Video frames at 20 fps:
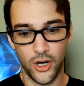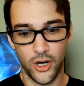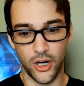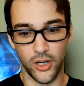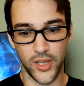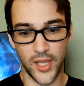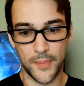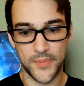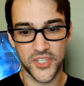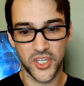
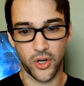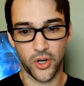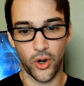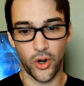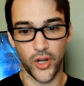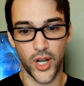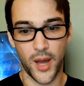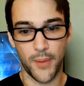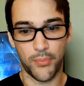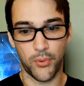Her lips
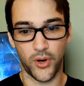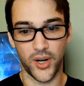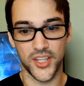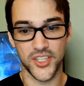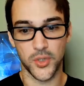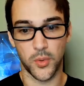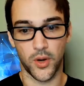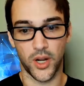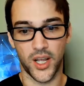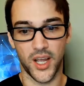curled upward
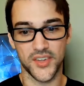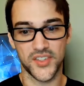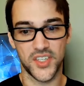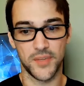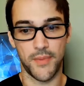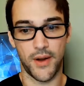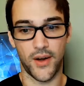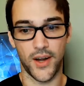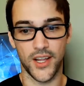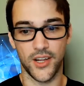into her
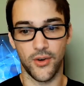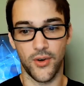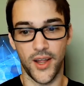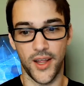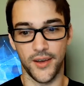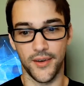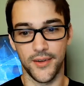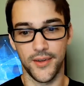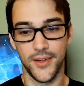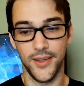customary
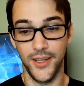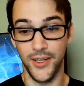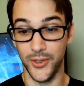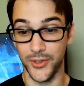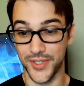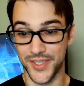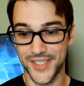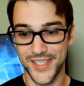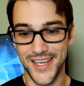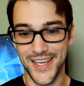grin.
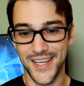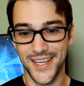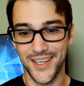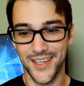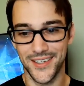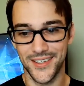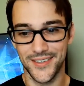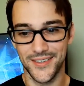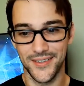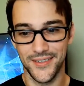"You'll see.
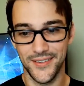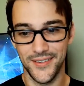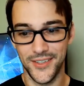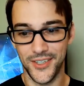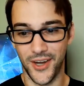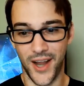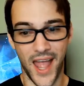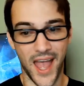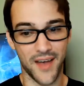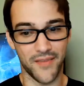
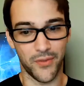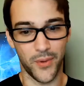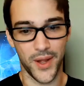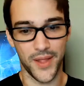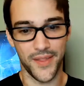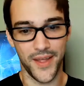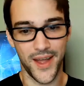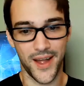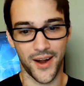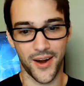You're
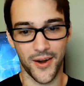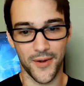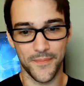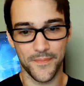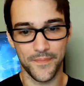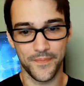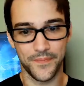halfway there."